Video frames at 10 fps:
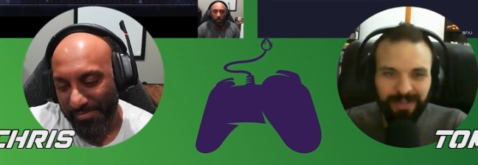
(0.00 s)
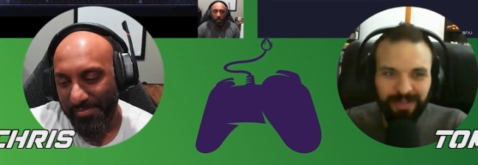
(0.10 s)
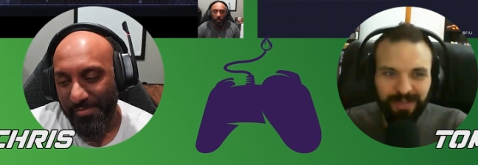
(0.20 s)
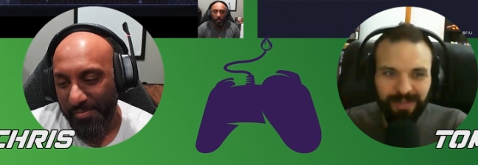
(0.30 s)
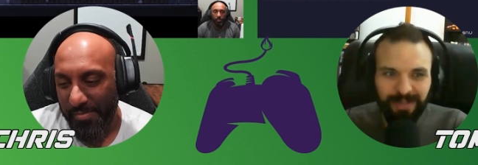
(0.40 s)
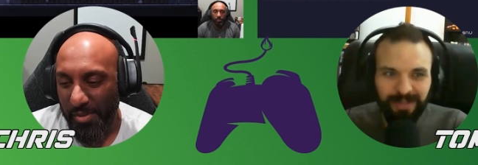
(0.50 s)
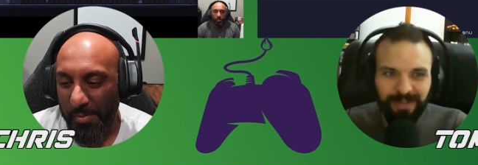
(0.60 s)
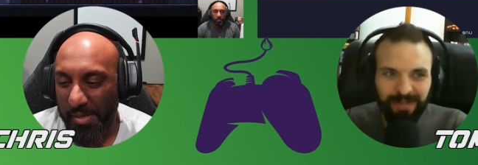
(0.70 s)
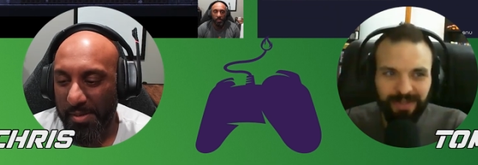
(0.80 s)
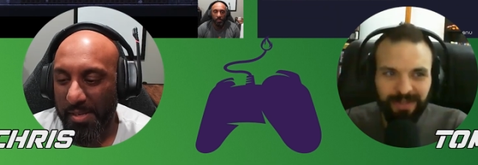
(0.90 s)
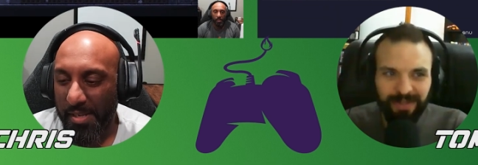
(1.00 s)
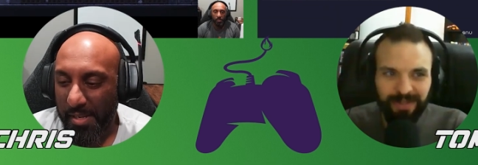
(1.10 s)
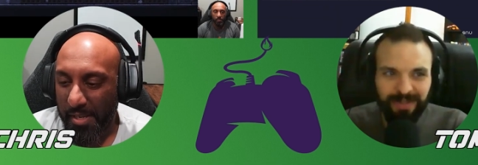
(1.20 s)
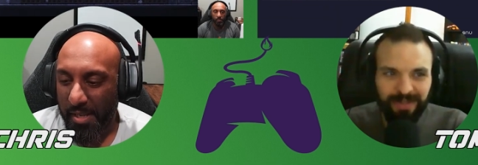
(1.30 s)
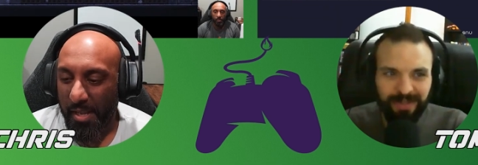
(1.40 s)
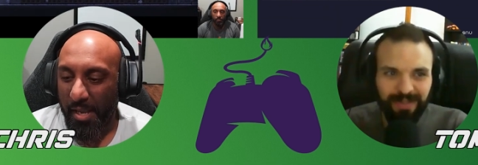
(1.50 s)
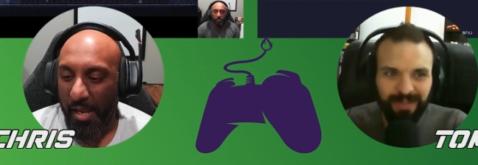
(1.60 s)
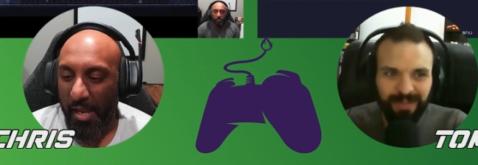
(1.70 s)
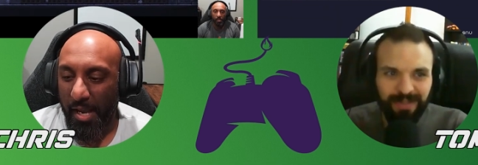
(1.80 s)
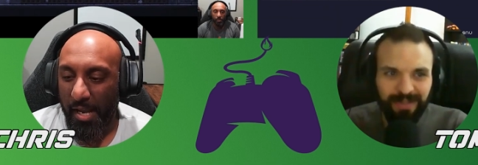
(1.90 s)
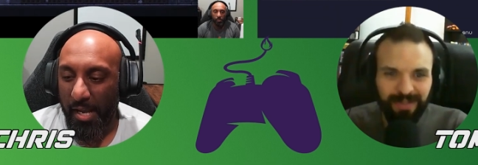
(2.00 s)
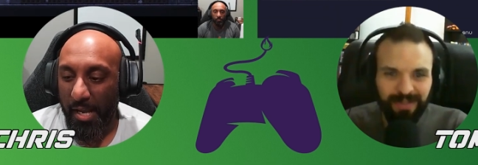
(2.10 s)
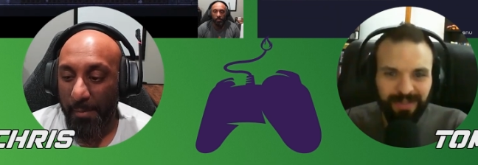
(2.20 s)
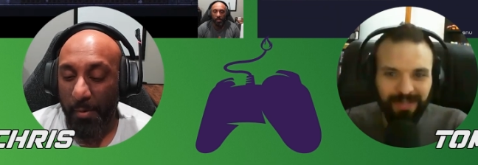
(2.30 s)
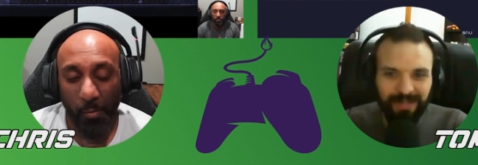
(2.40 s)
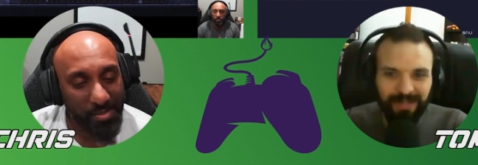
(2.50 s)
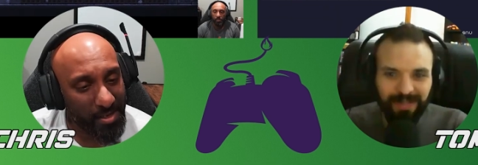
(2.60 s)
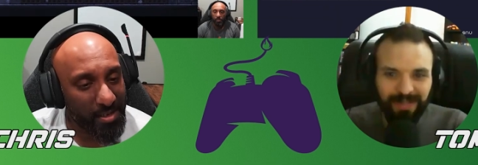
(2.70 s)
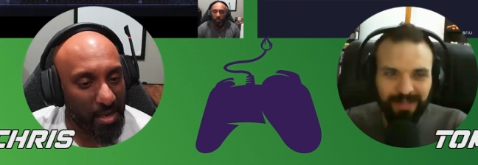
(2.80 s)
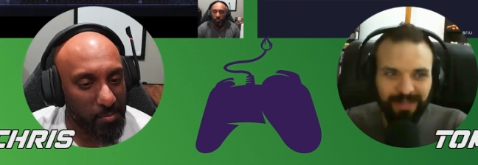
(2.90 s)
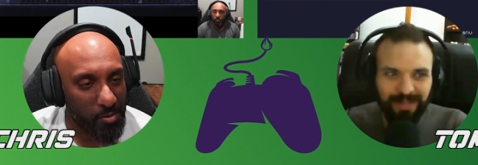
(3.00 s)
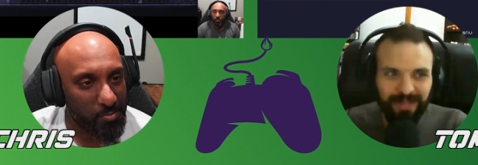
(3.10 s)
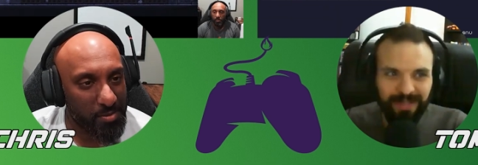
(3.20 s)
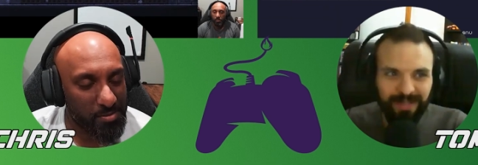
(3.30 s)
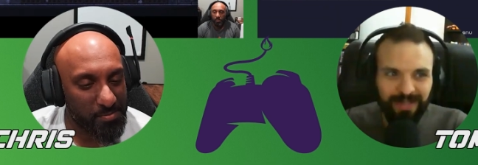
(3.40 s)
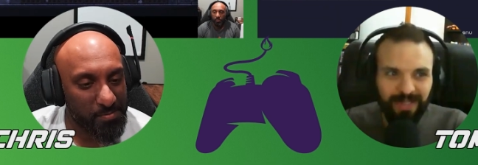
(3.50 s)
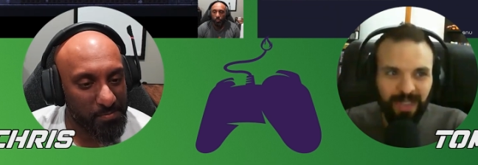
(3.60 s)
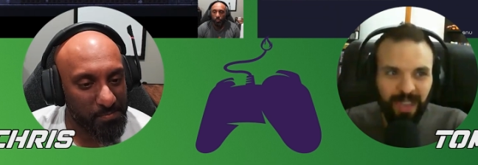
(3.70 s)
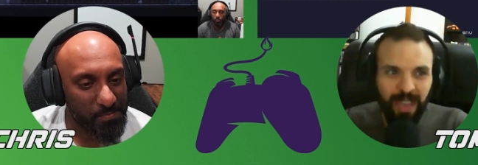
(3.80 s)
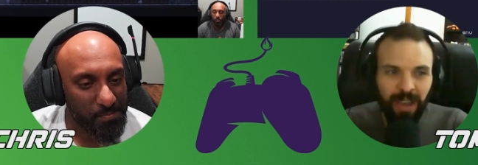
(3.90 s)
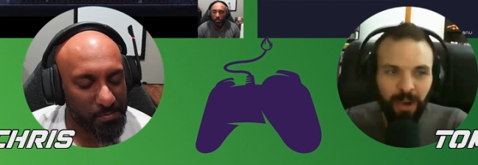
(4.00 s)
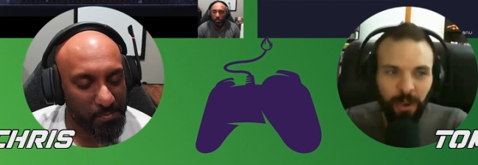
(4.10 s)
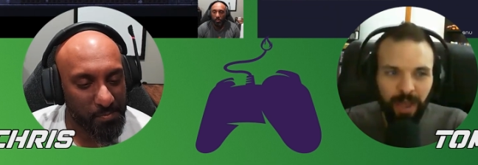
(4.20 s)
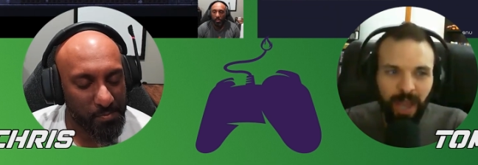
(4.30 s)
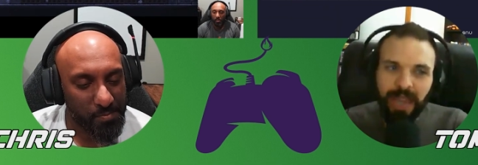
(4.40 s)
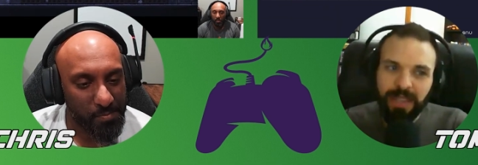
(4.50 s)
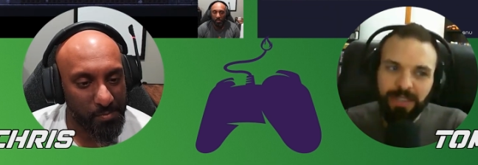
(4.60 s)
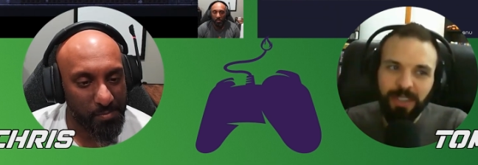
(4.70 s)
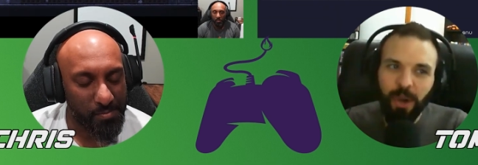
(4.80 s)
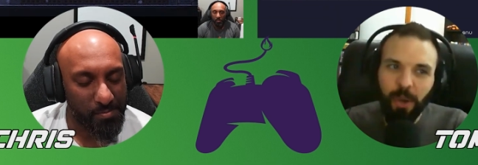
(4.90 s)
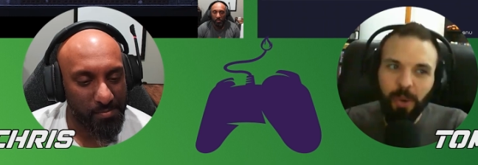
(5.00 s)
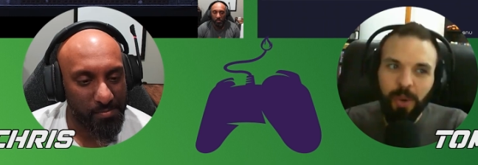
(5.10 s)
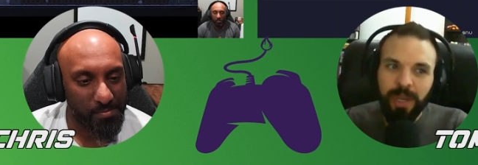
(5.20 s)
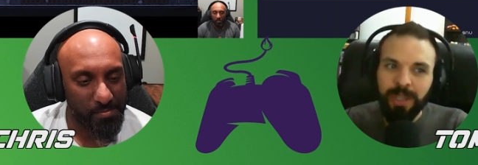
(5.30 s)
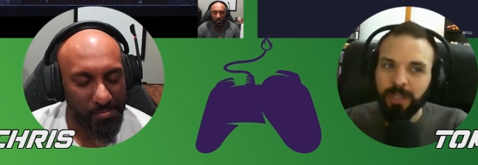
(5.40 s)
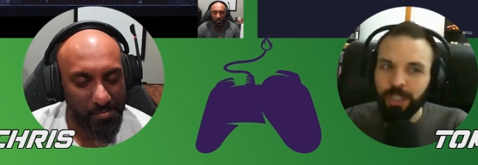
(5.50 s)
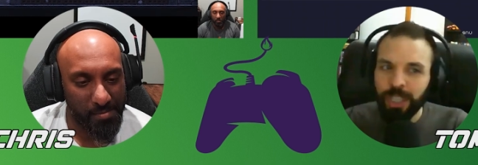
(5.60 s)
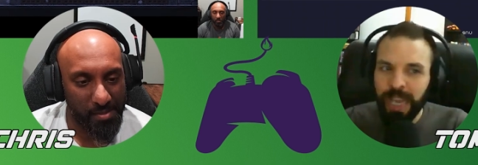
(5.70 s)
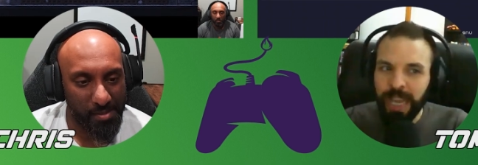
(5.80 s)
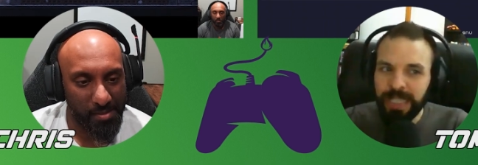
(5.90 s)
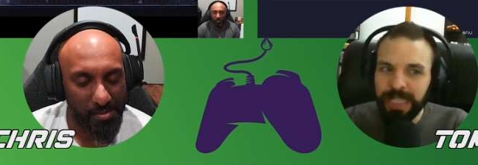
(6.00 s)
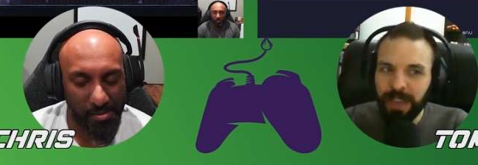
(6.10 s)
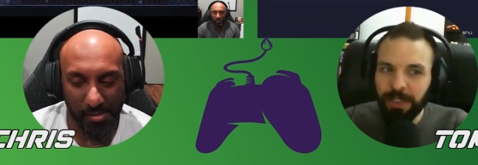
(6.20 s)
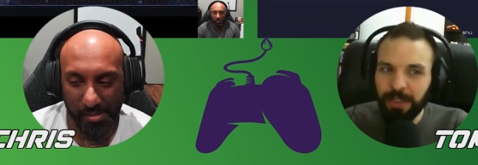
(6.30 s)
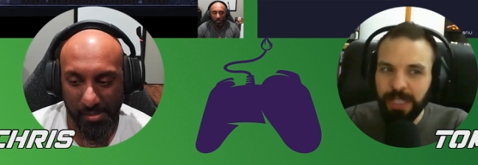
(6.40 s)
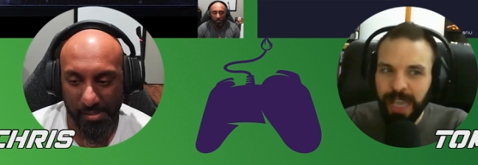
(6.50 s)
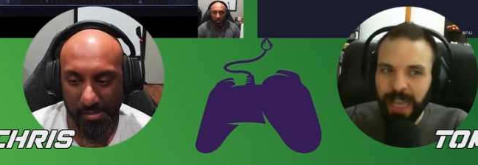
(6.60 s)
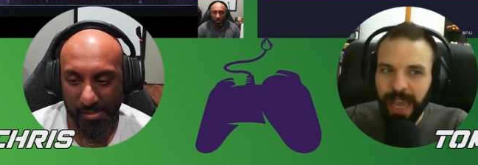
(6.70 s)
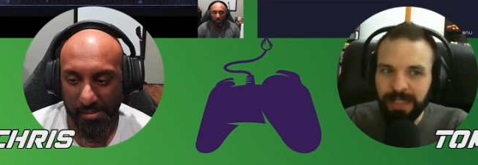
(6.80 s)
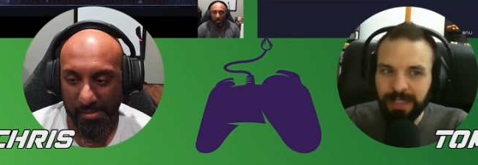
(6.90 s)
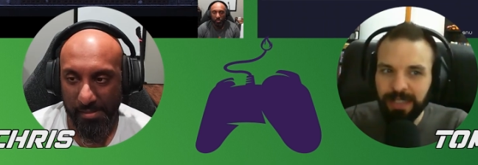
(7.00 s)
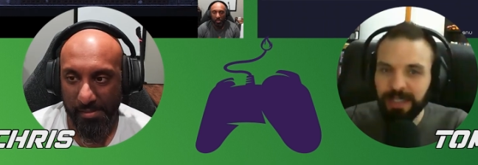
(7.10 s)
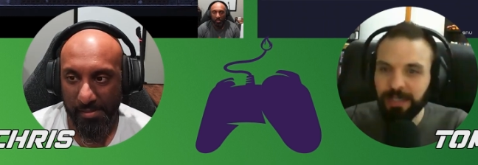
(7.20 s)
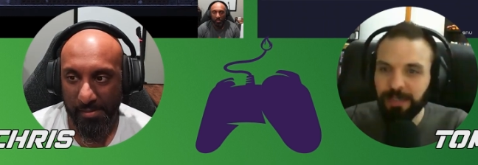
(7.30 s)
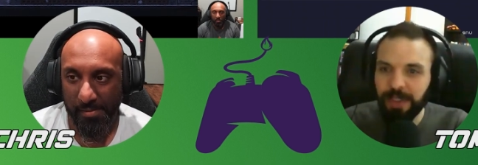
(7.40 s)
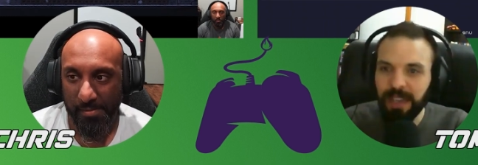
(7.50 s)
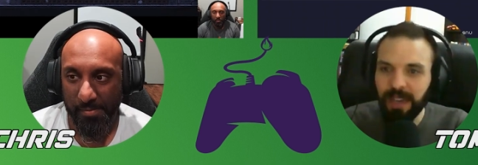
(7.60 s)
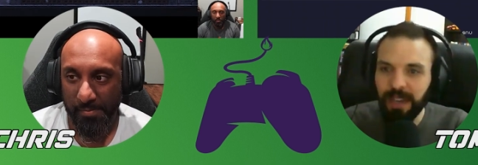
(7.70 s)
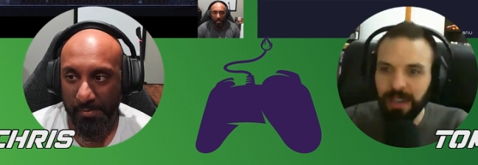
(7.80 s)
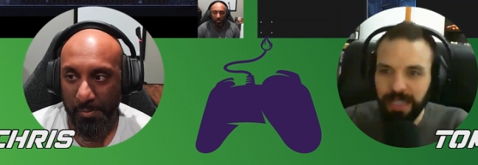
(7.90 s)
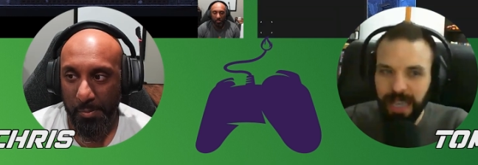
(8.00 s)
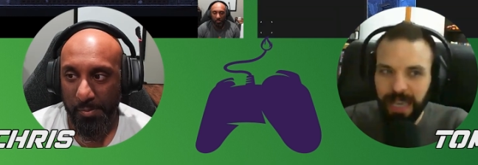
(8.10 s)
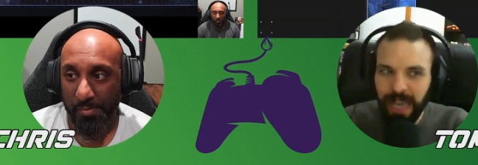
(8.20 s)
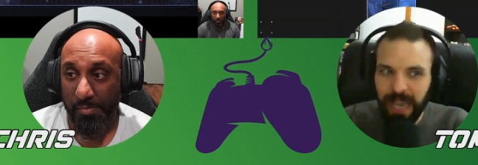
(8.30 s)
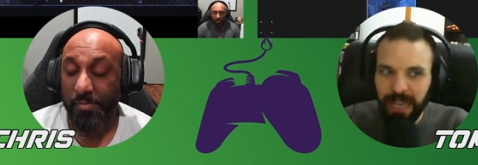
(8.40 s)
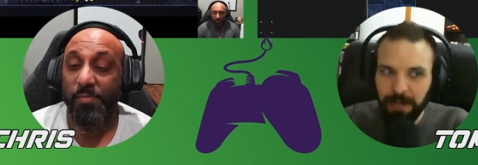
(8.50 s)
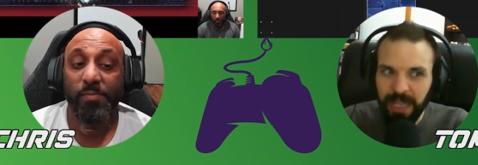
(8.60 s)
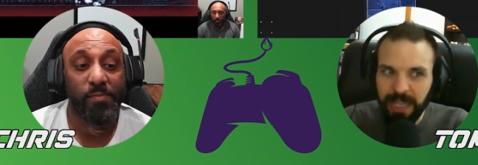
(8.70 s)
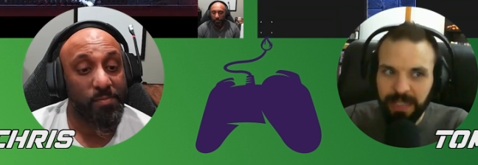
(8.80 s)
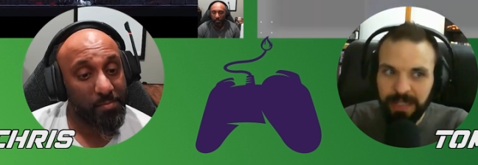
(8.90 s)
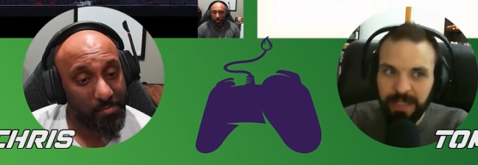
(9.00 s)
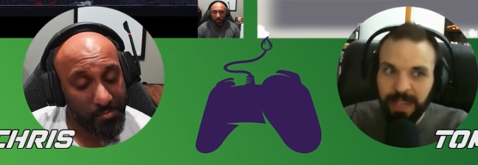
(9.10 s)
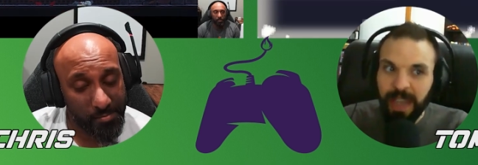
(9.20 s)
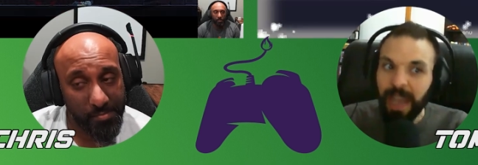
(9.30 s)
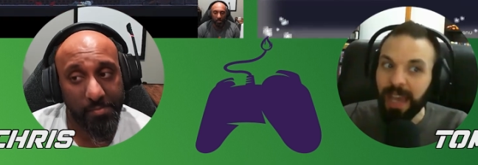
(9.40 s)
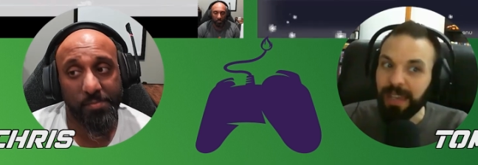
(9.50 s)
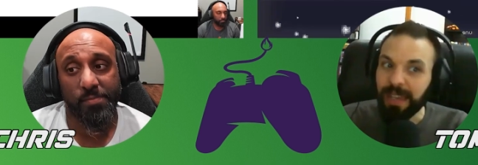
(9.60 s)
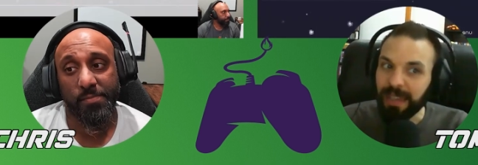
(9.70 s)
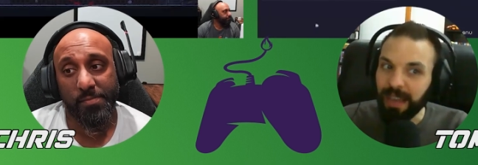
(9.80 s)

Speaker 1: but so be it. Uh, but what's that game loop? Okay, so
Speaker 2: chain together attacks to defeat undead enemies and